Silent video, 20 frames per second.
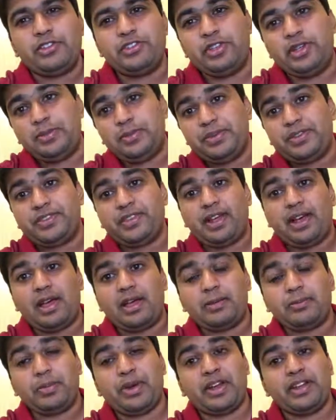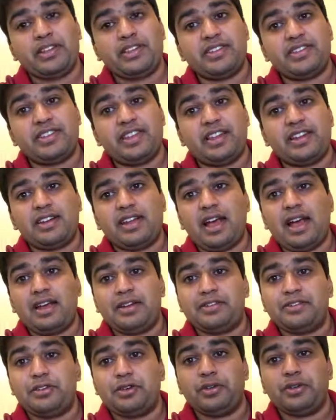cheapest iPads that
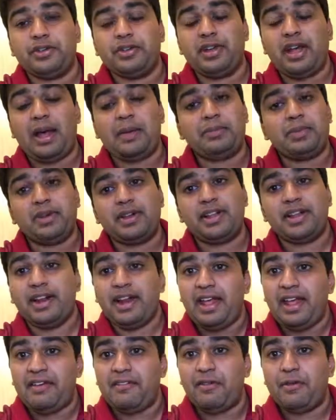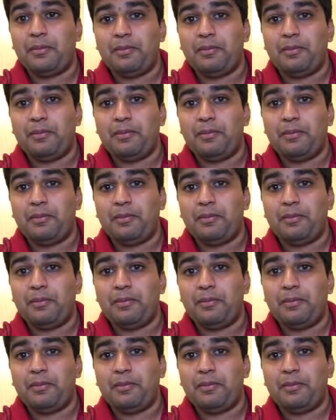Apple had ever